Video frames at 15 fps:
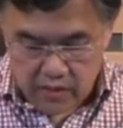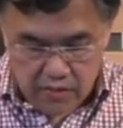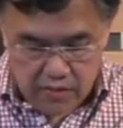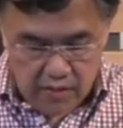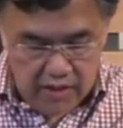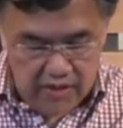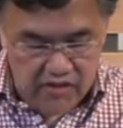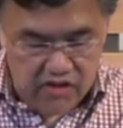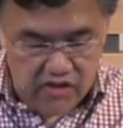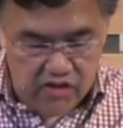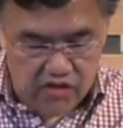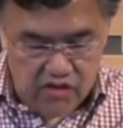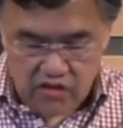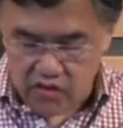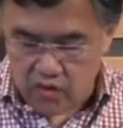Christ
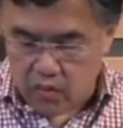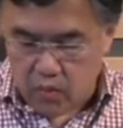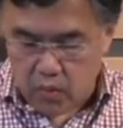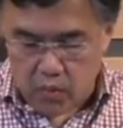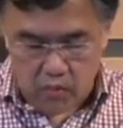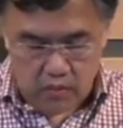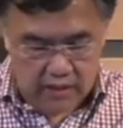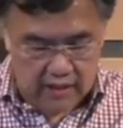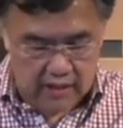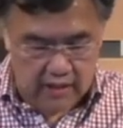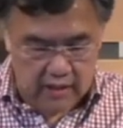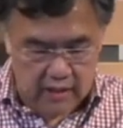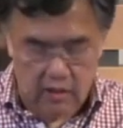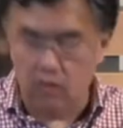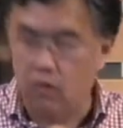is all and
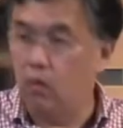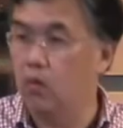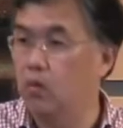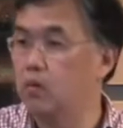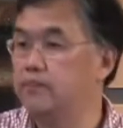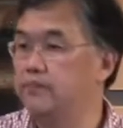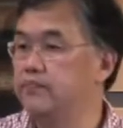in all.